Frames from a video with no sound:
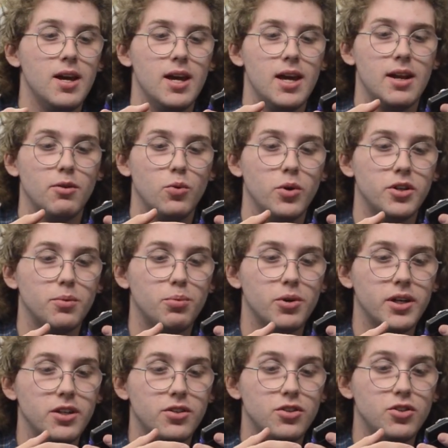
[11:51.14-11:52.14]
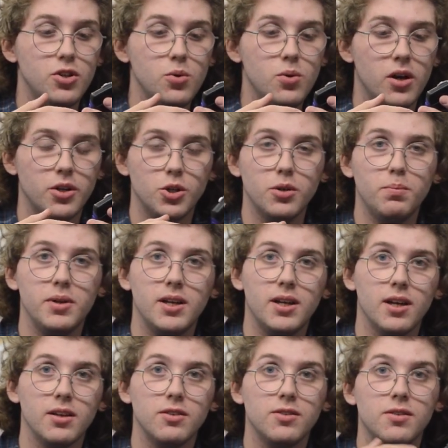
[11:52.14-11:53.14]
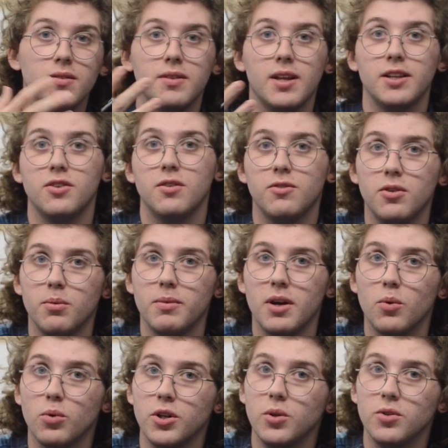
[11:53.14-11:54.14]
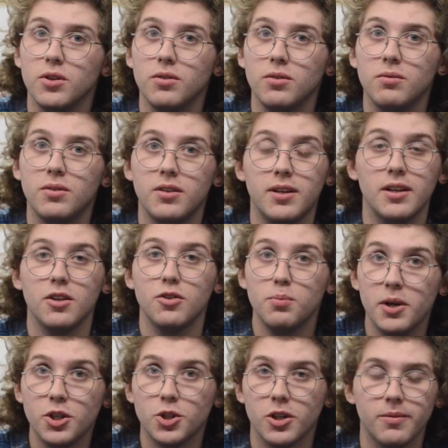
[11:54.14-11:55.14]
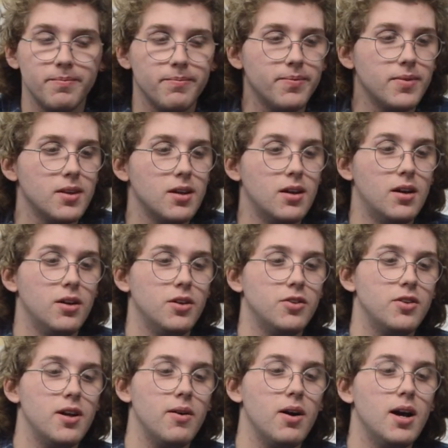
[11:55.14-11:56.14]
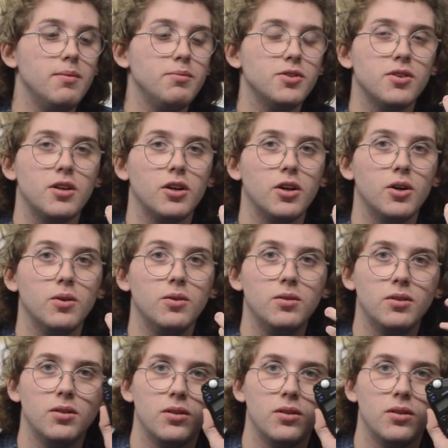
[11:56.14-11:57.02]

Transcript: And I'm going to bring it to 200 because that's the film that we're using to take this picture. So now I'm just going to go